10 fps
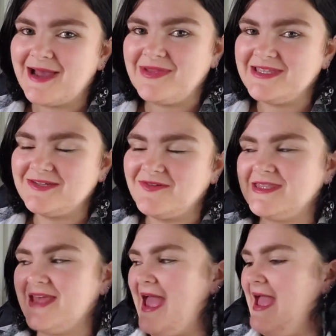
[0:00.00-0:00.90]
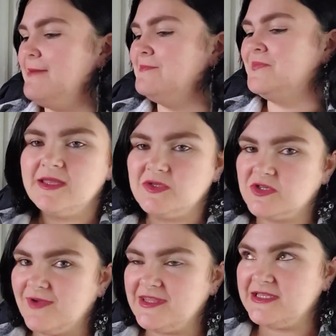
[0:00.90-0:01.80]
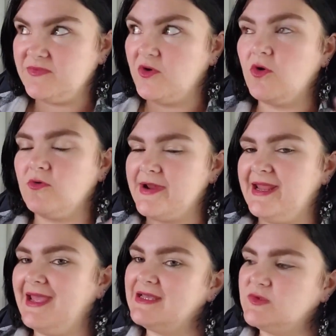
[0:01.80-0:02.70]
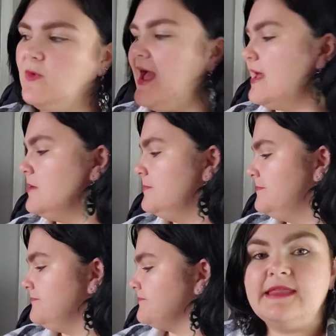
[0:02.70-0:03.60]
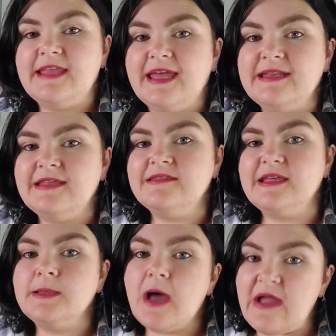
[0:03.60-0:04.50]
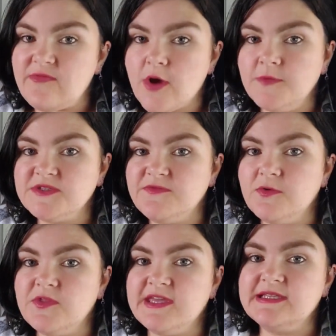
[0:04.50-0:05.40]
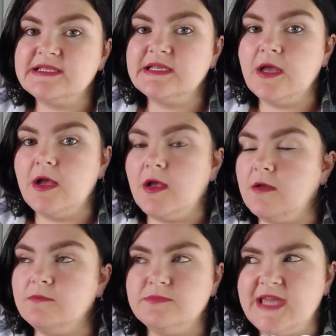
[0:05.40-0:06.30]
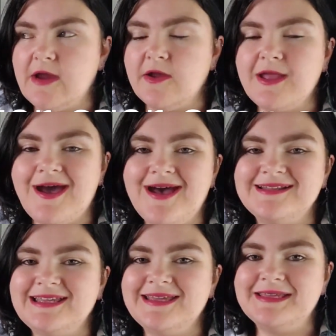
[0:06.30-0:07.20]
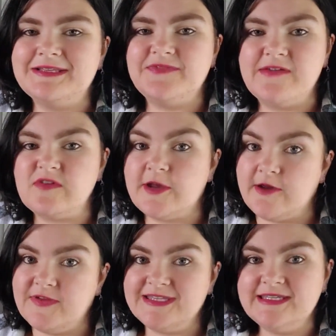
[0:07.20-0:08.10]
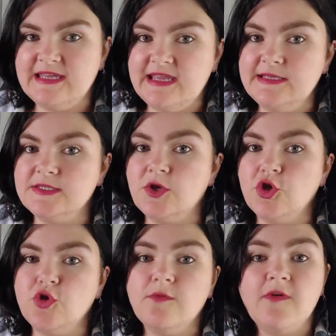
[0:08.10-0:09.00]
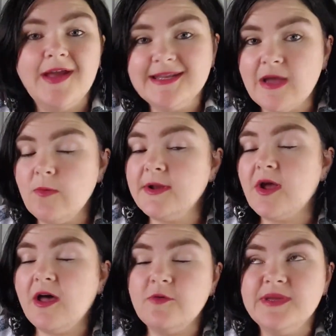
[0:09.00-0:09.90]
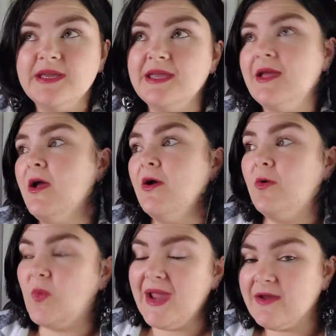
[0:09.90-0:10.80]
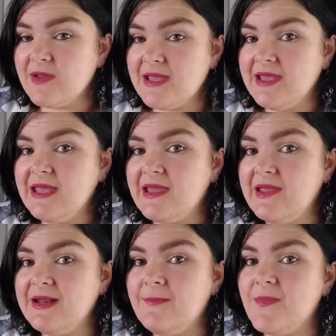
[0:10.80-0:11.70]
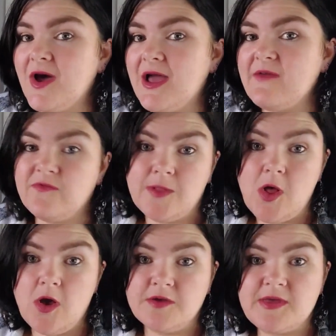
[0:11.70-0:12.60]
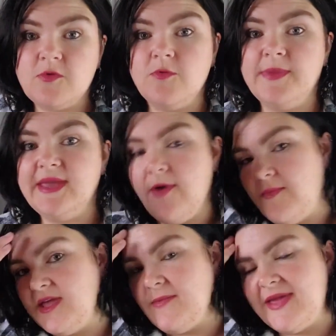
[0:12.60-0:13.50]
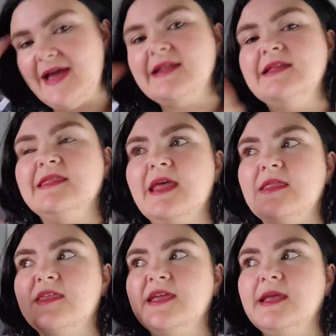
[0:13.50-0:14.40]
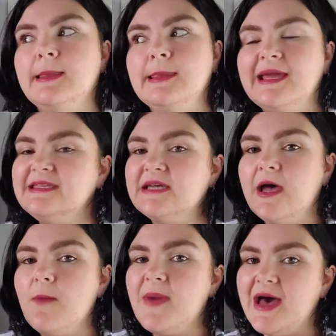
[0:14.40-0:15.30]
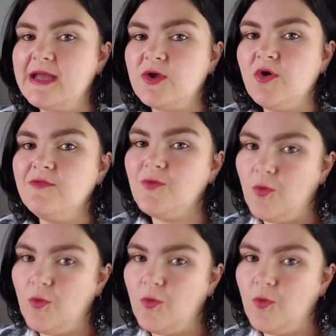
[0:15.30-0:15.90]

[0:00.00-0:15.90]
come into it there. I talked about this book already as well. And then the life prompt for this tarot card is favorite graphic tee. So you find out what I'll be wearing in my vlog that will be probably coming out in the later part of